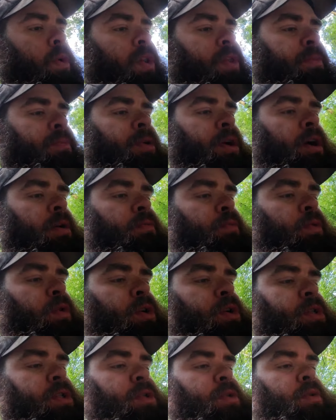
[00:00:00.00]
problem
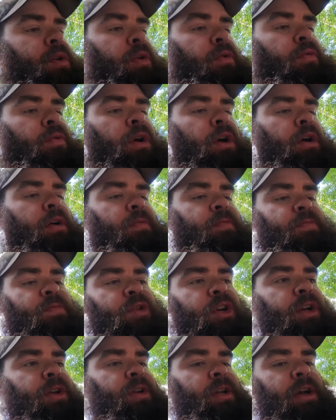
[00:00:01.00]
was.
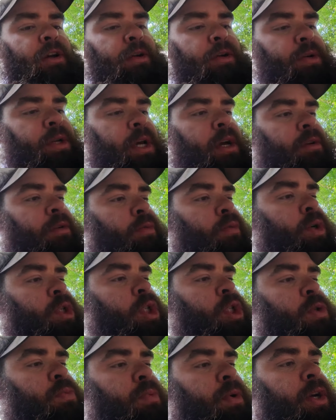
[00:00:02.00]
Try to narrow it down to
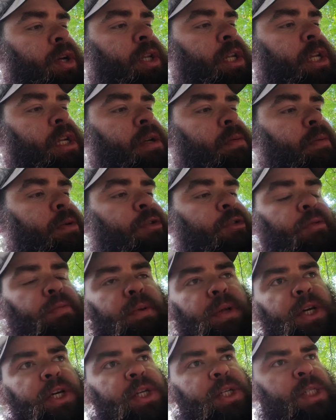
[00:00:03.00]
which spring needed to be
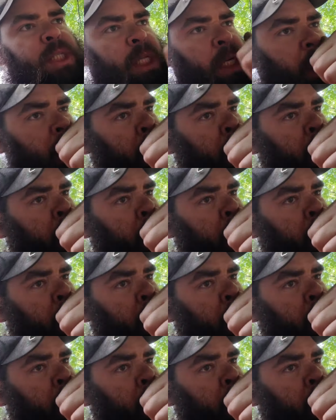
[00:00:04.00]
replaced.